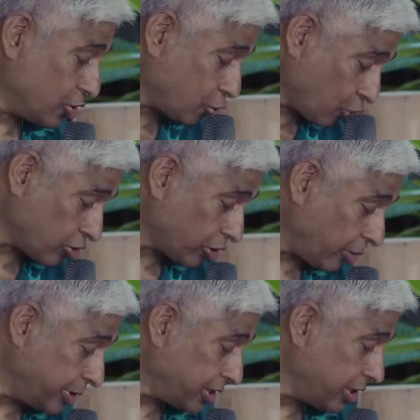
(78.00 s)
social
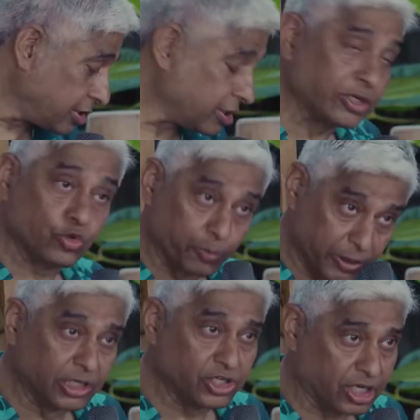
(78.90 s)
commentator, and
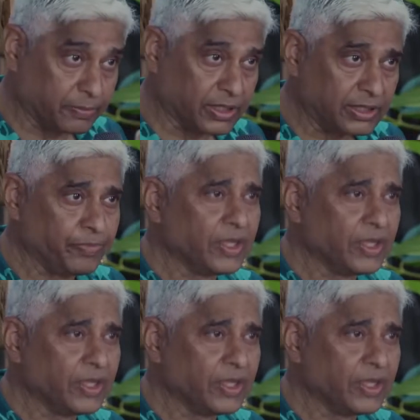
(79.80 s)
opinion shaper,